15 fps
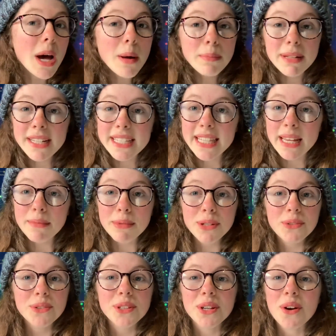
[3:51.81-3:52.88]
please let me
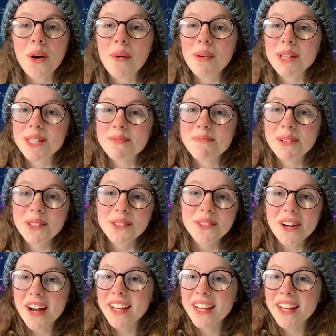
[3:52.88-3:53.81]
know in the comments below.